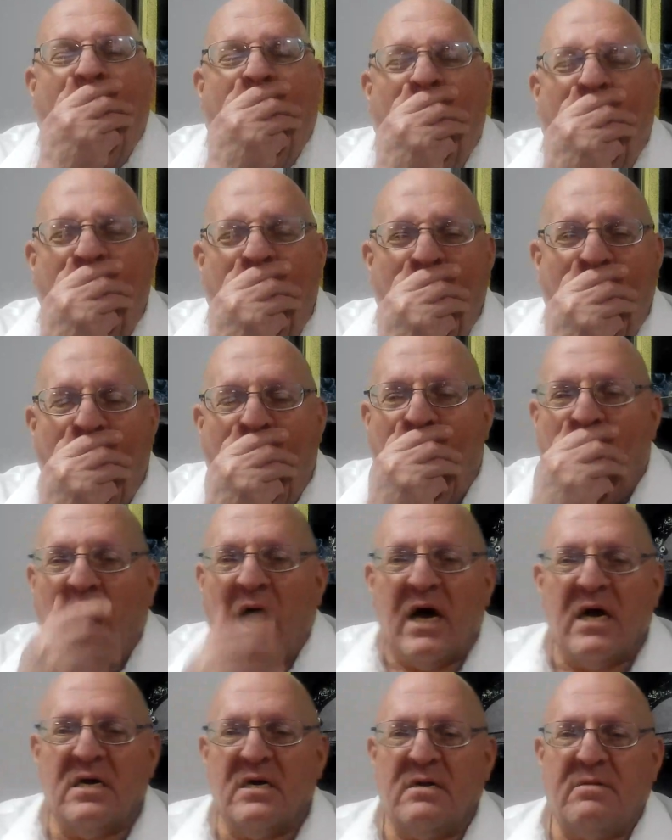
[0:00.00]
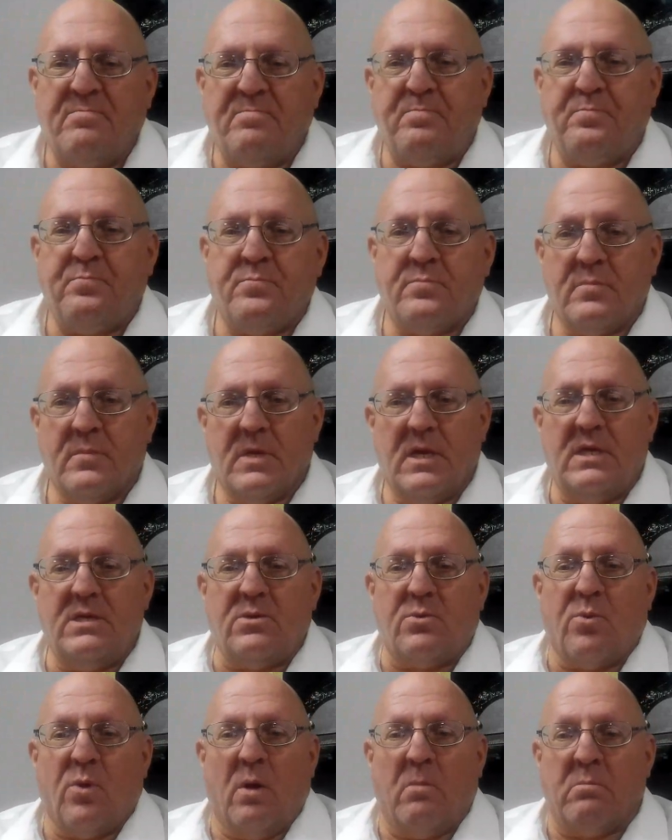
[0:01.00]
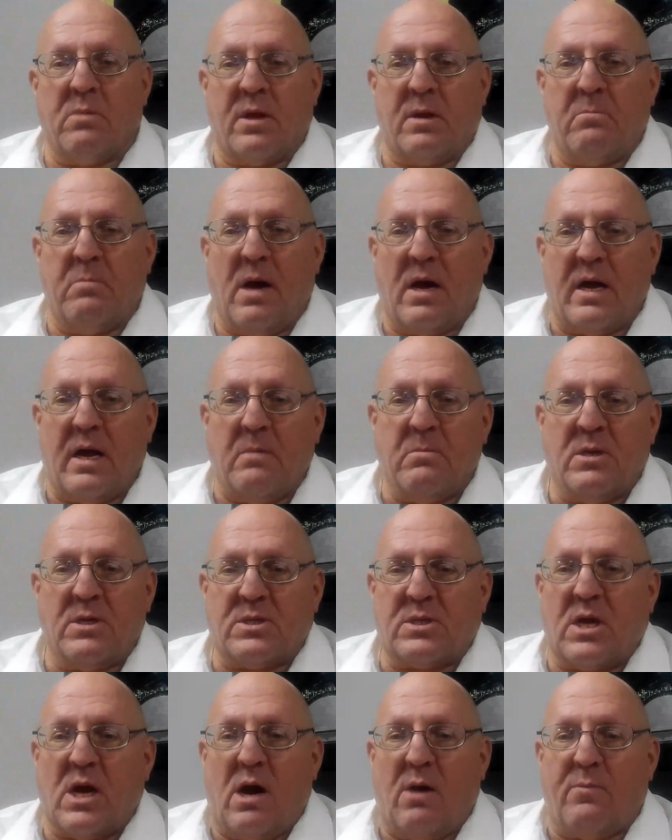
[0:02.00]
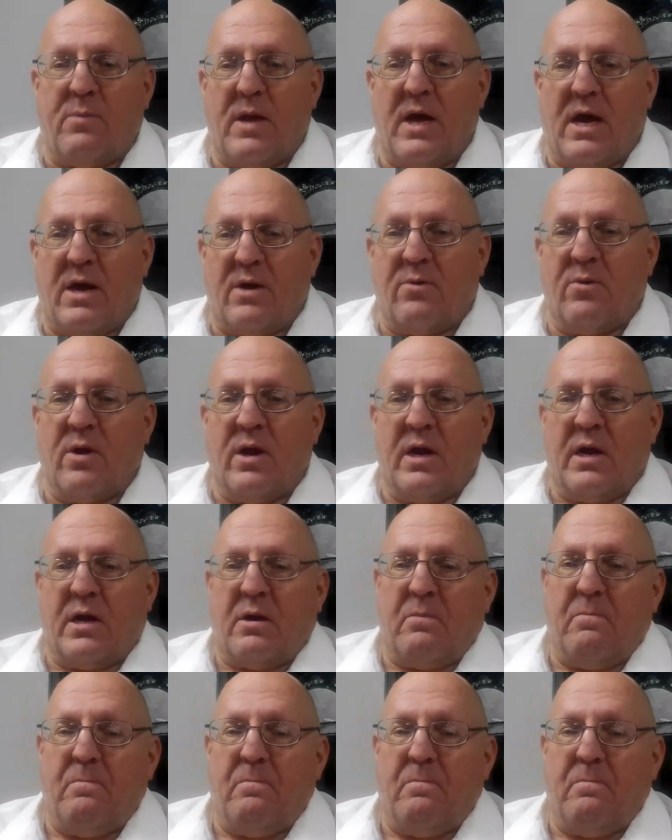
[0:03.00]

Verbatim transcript: Oh. He's grumbling about how much coffee I drink.